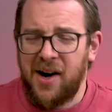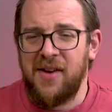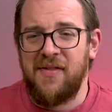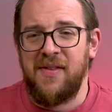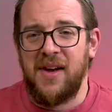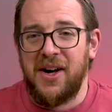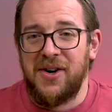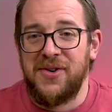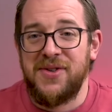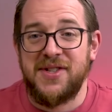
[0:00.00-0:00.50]
I've
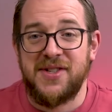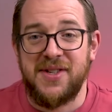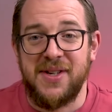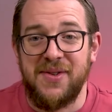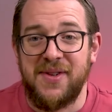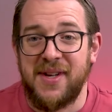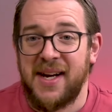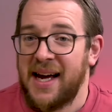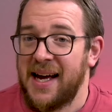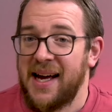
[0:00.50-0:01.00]
loads to do
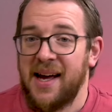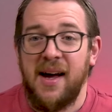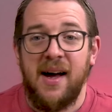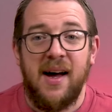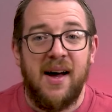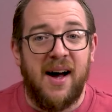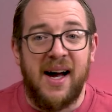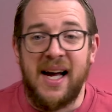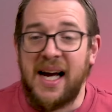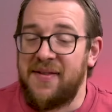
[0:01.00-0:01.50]
today.
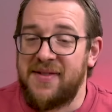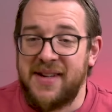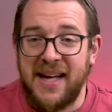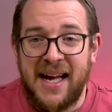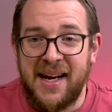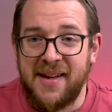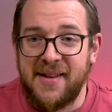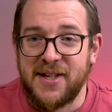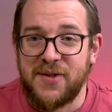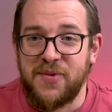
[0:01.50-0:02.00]
I have to
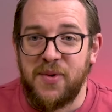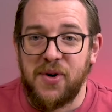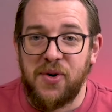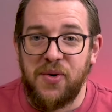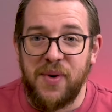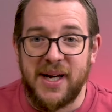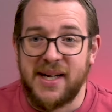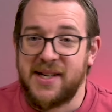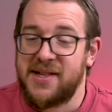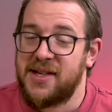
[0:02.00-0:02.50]
edit this one
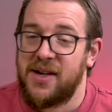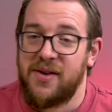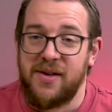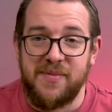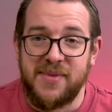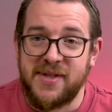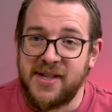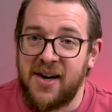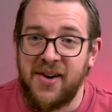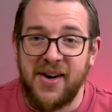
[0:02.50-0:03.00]
quick, so
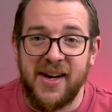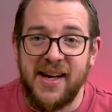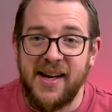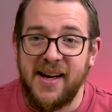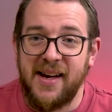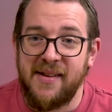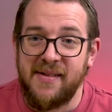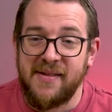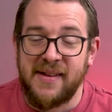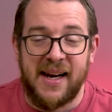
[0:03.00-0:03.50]
I'm
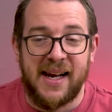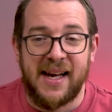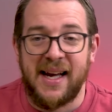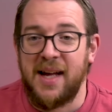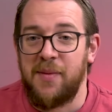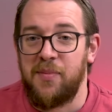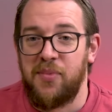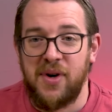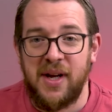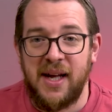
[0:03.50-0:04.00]
sorry that I
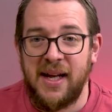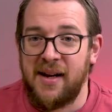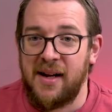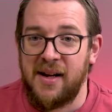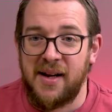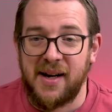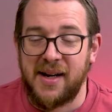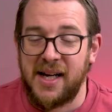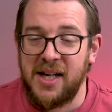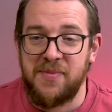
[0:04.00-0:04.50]
can't put in a
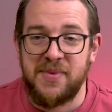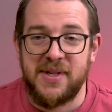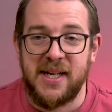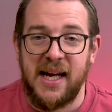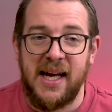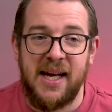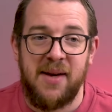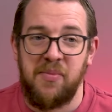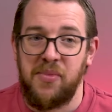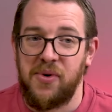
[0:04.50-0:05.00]
lot of clips
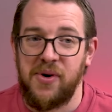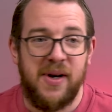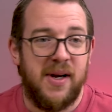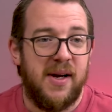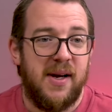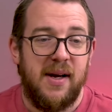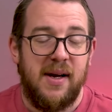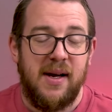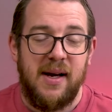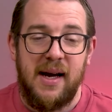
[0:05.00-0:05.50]
again, but
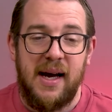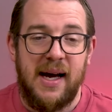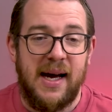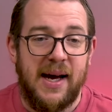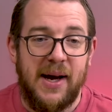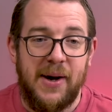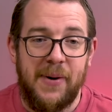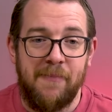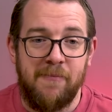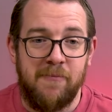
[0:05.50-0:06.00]

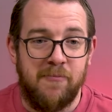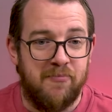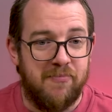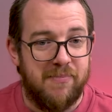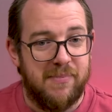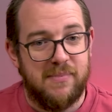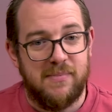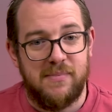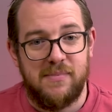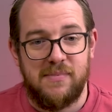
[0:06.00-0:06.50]
man,
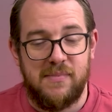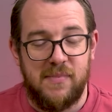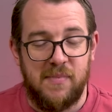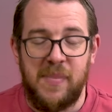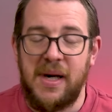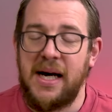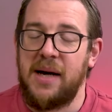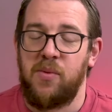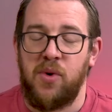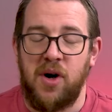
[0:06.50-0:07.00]

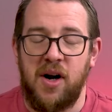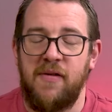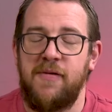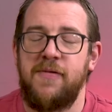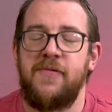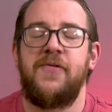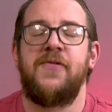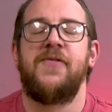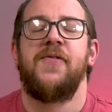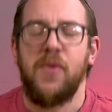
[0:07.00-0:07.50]
what a
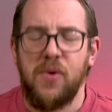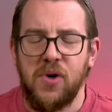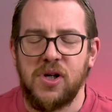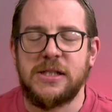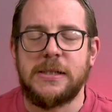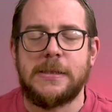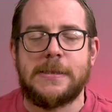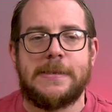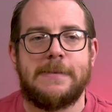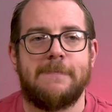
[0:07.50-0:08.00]

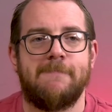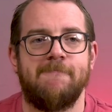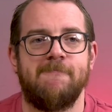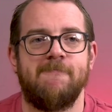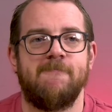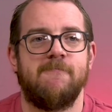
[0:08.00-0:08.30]
fucking